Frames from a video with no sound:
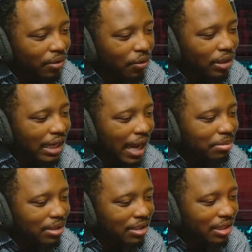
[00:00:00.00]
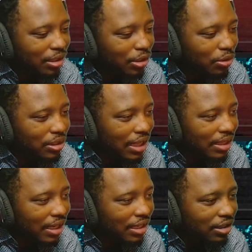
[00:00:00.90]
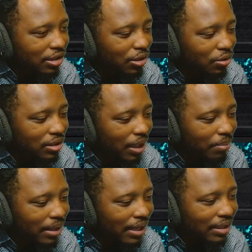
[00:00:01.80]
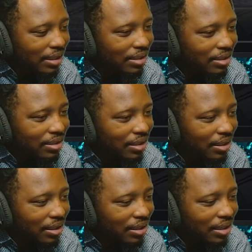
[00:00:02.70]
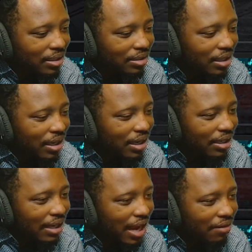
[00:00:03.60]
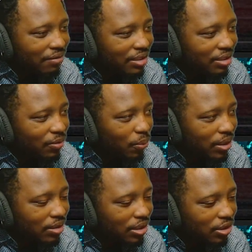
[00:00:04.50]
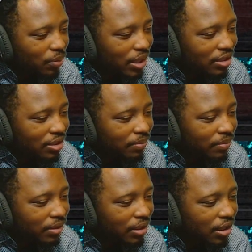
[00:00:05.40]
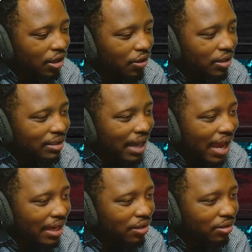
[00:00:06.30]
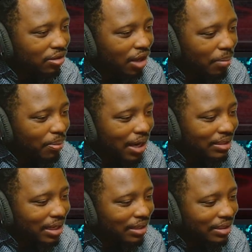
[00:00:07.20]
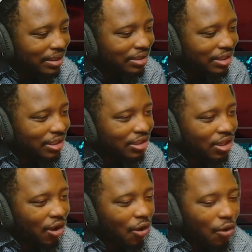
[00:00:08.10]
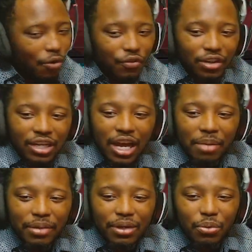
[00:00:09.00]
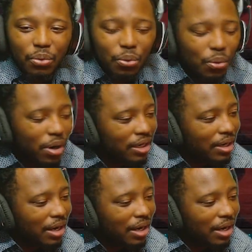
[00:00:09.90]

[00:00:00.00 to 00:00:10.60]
or came to this conclusion that they can do something like this to uh, get out of this weird situation. Her entire thought process is just overcoming what